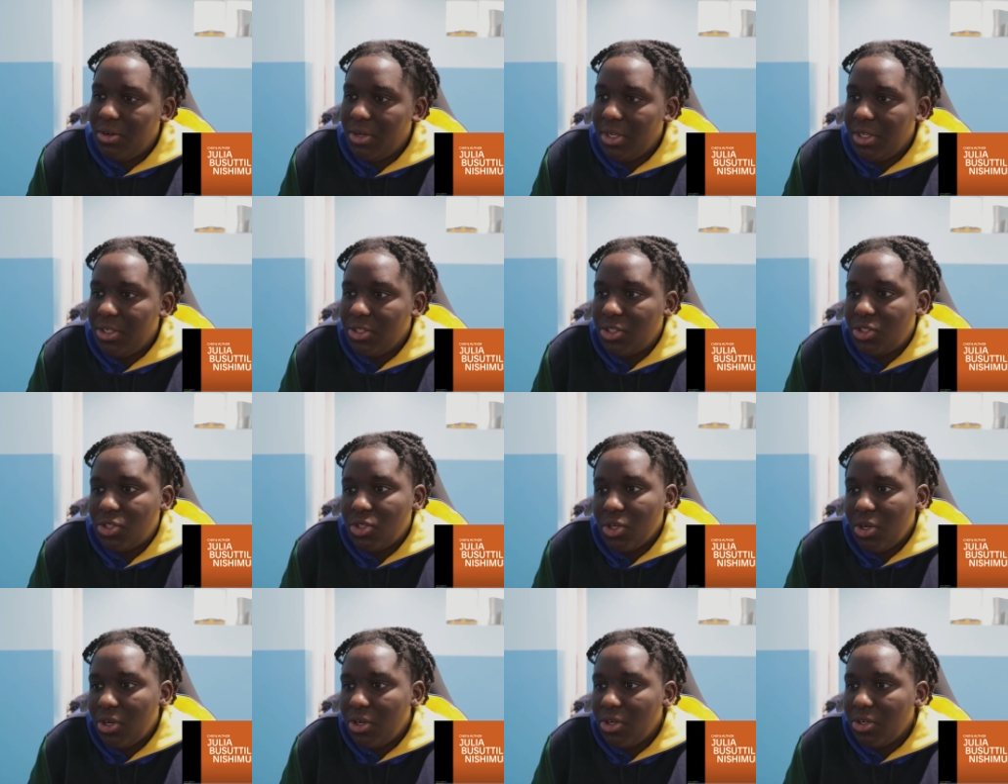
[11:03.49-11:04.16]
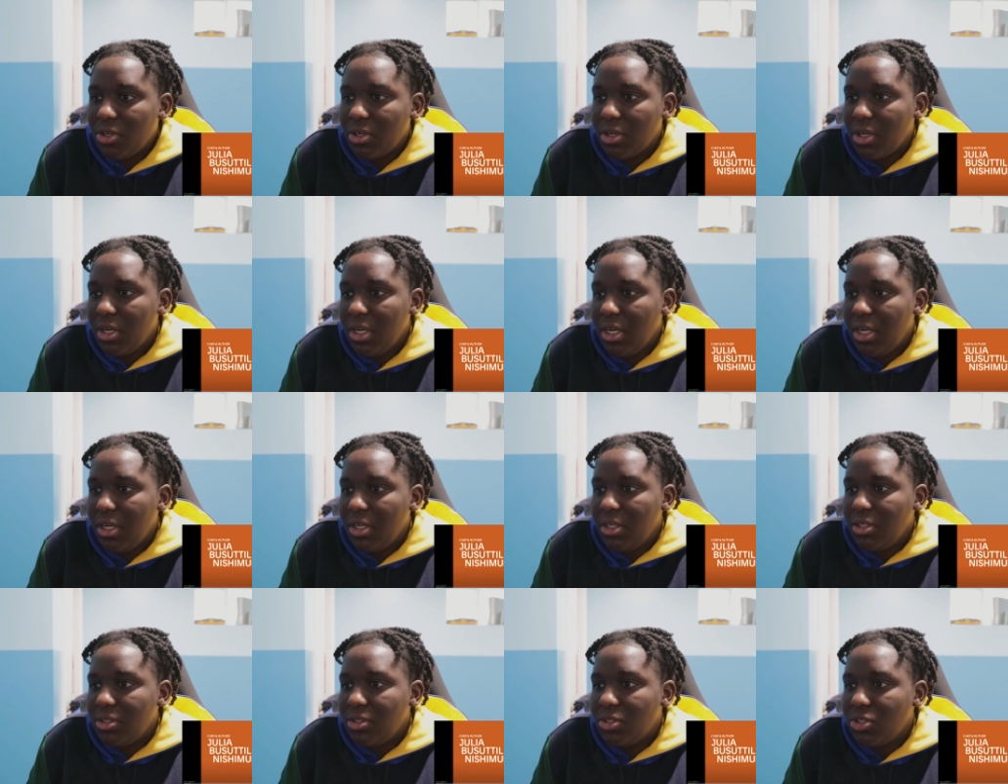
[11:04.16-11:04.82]
And the song
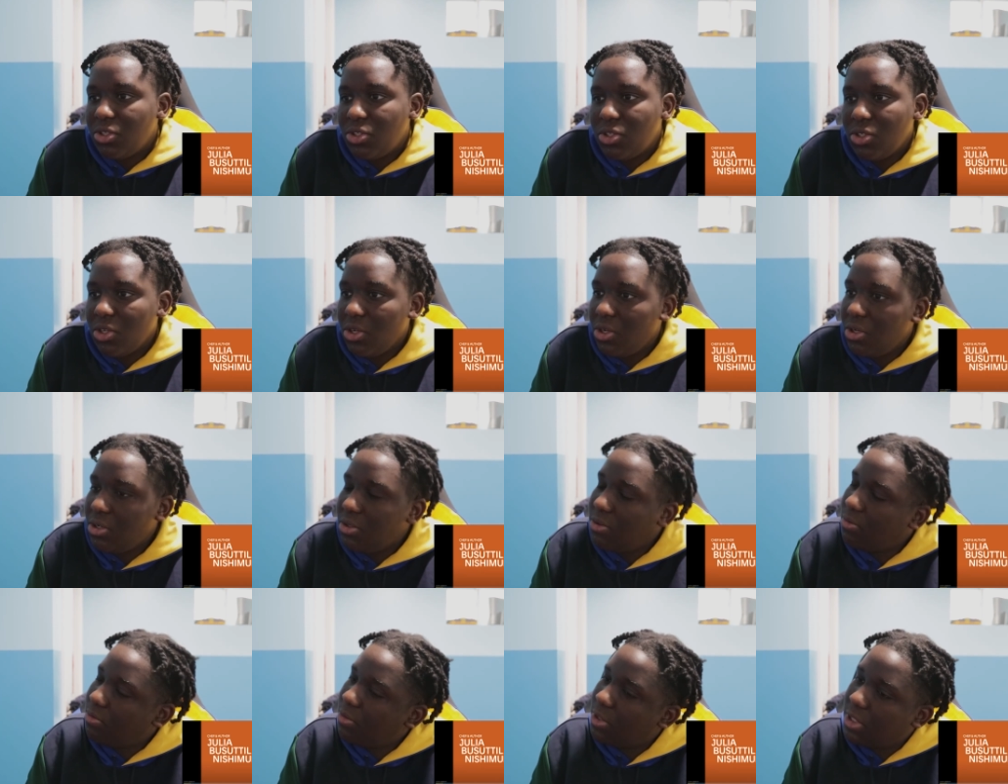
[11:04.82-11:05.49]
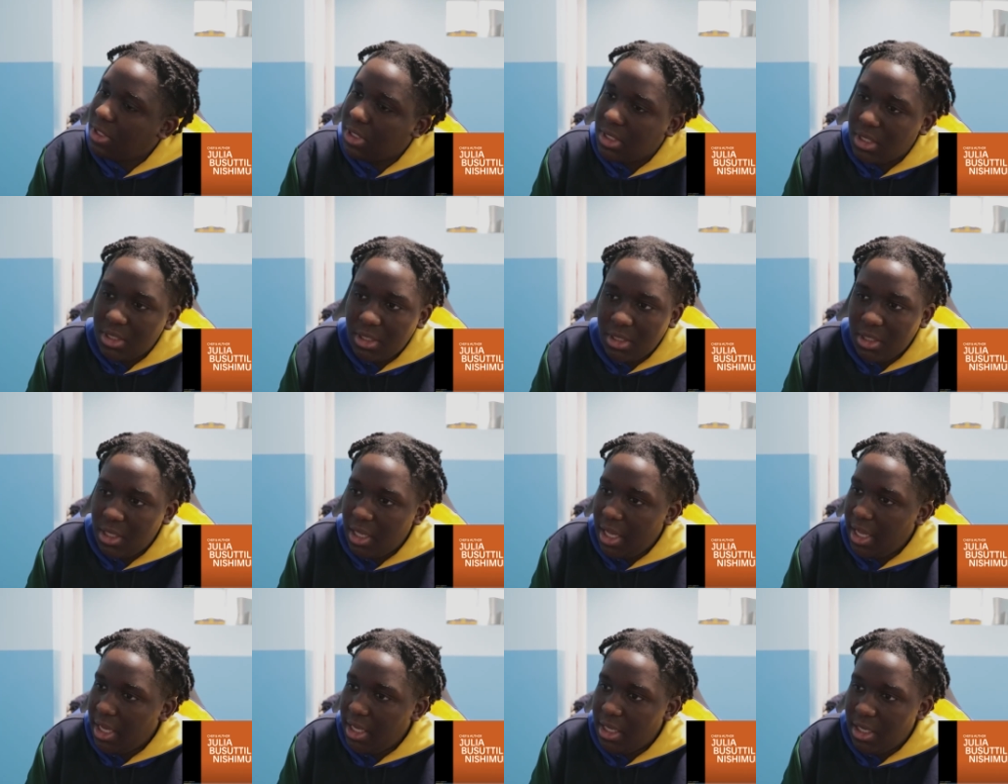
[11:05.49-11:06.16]
was
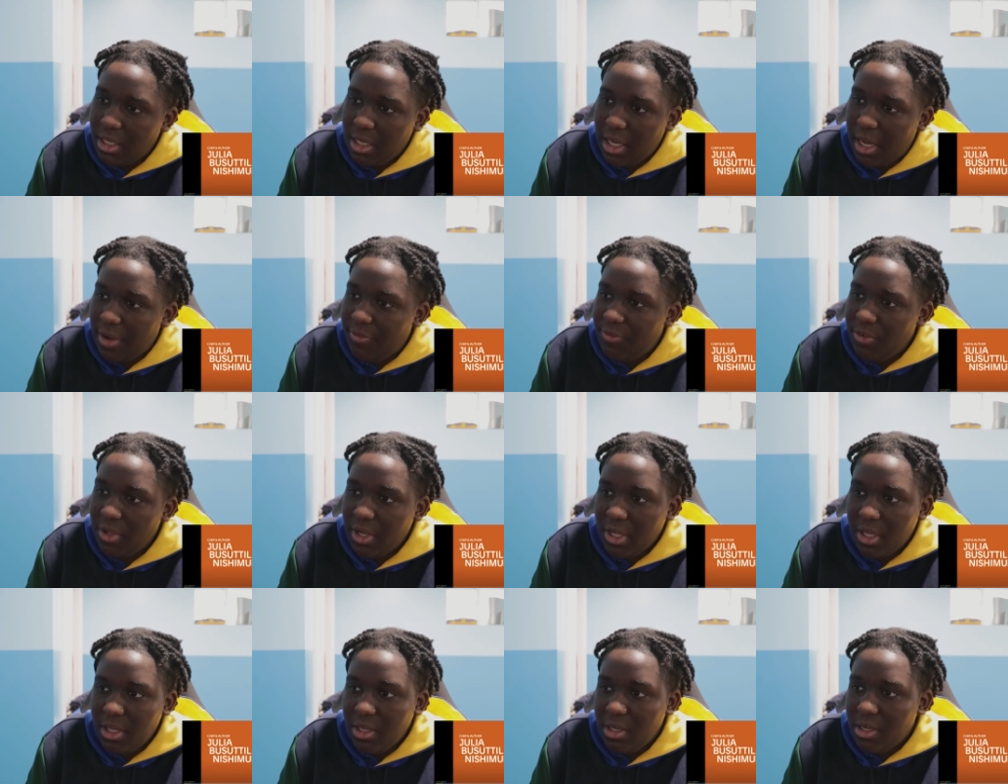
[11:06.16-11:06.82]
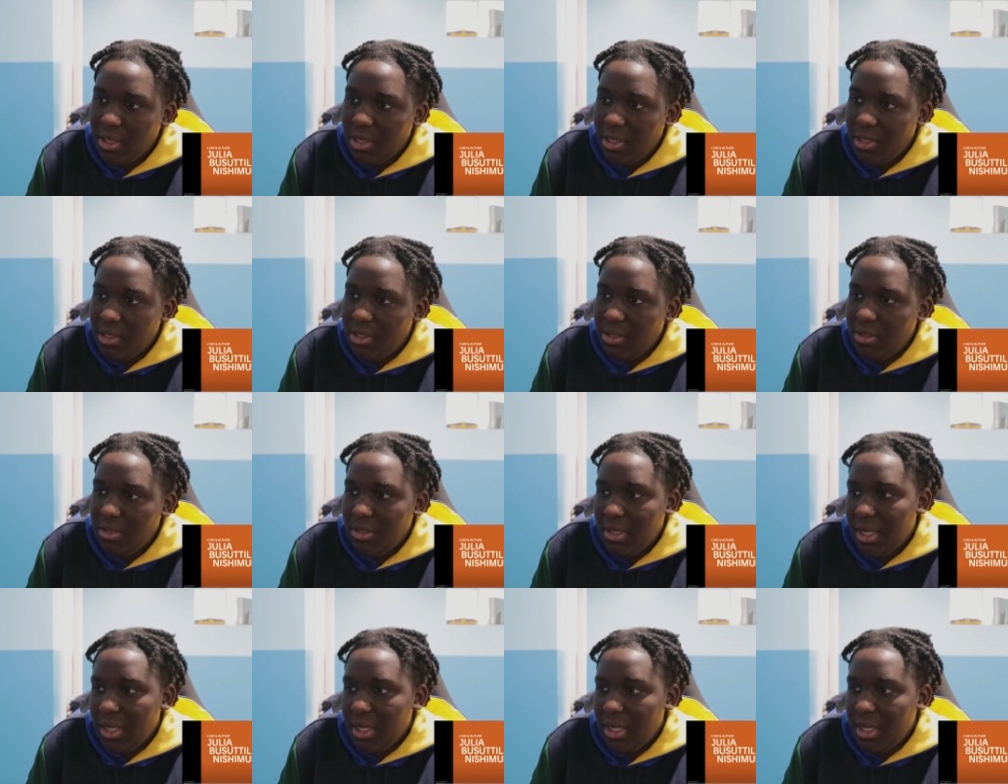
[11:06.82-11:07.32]
like, I feel like he could have.